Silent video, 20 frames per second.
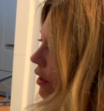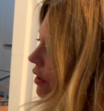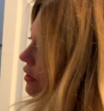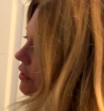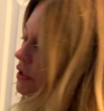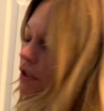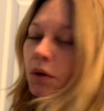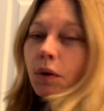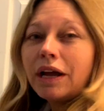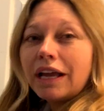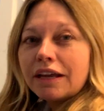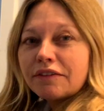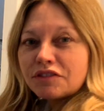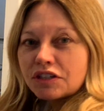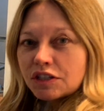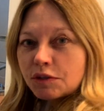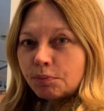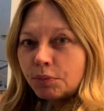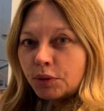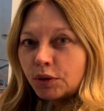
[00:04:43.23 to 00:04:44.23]
So I have
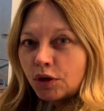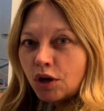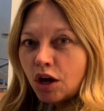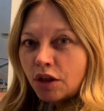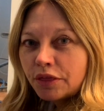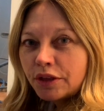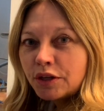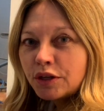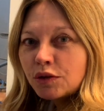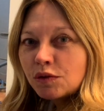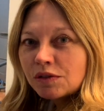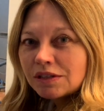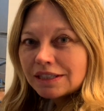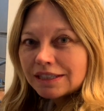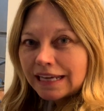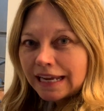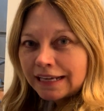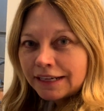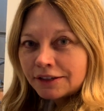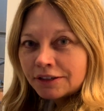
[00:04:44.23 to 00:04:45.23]
just put on the new
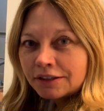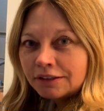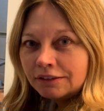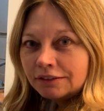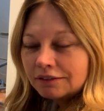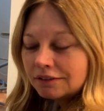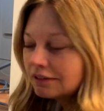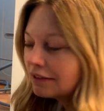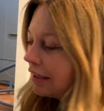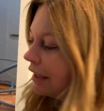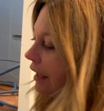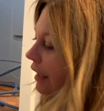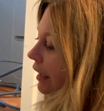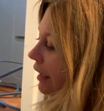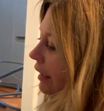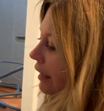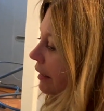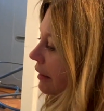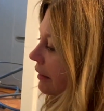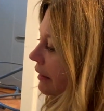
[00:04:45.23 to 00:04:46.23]
stator.
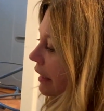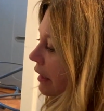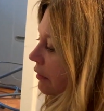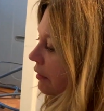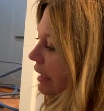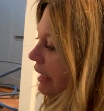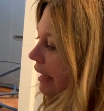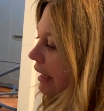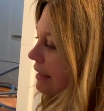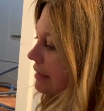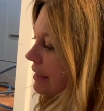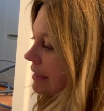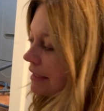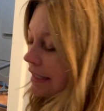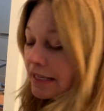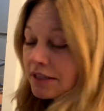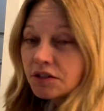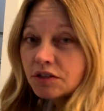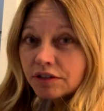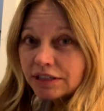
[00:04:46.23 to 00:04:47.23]
that already has a
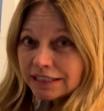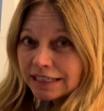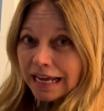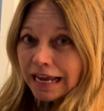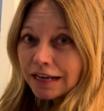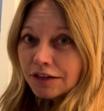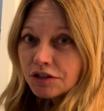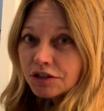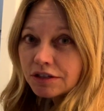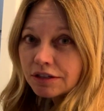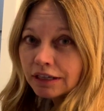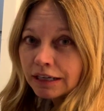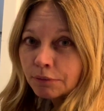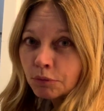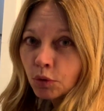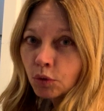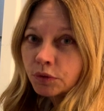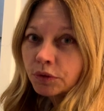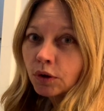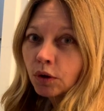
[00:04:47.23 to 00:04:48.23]
sensor attached. I
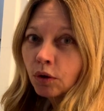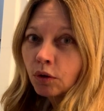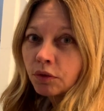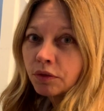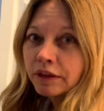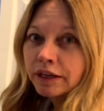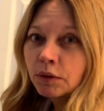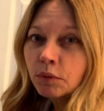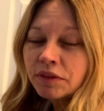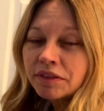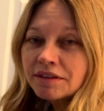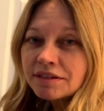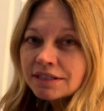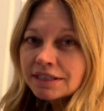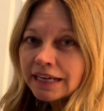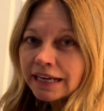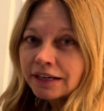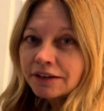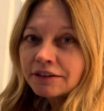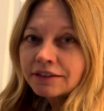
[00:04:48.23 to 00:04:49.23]
bought the whole thing with the
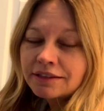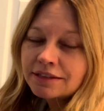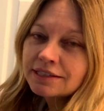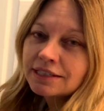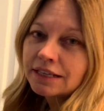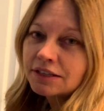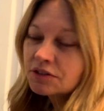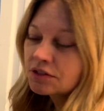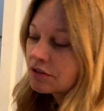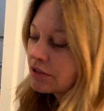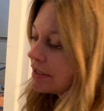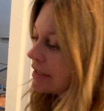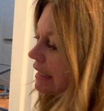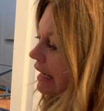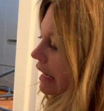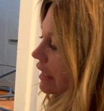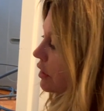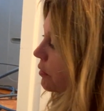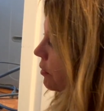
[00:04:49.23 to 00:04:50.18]
stator and the sensor attached